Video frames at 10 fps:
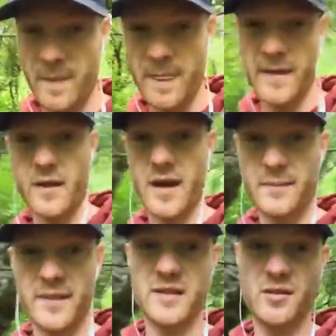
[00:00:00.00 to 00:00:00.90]
I'd
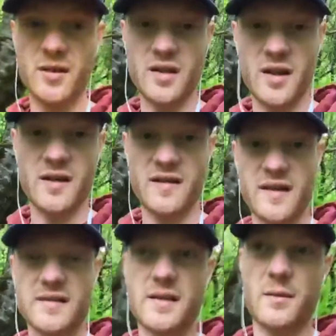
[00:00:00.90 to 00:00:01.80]
been doing a lot of
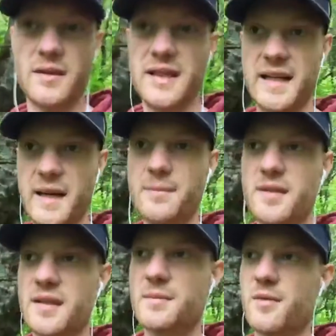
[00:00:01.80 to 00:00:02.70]
things that were leading up to
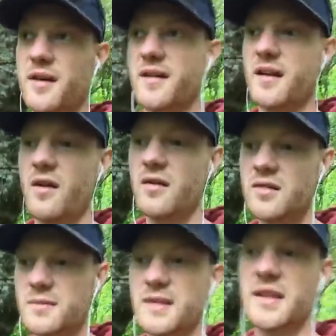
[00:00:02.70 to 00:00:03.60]
this point that
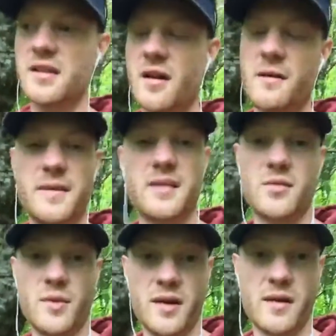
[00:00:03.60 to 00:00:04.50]
ultimately got me
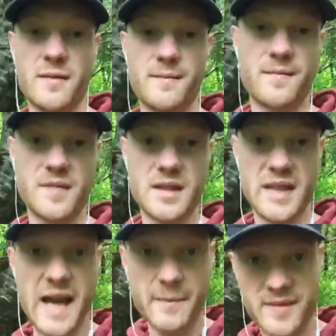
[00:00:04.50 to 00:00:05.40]
to
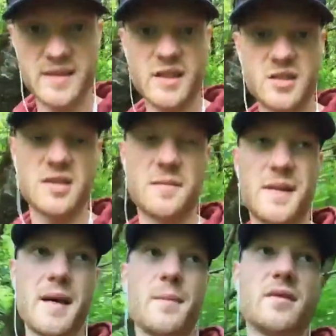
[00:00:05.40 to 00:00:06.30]
that position to be
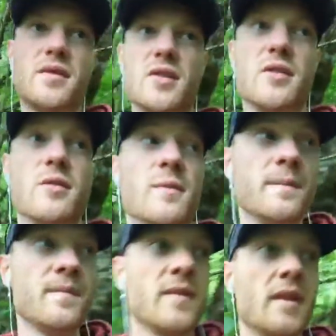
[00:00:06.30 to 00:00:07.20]
able to,
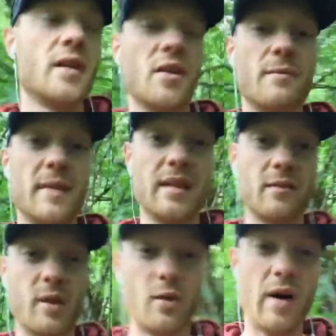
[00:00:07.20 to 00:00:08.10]
meet the
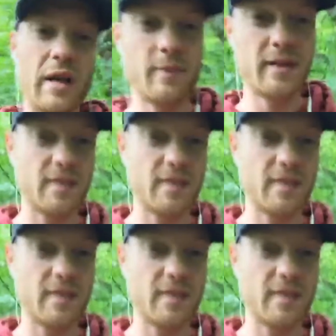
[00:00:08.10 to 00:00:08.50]
requirements and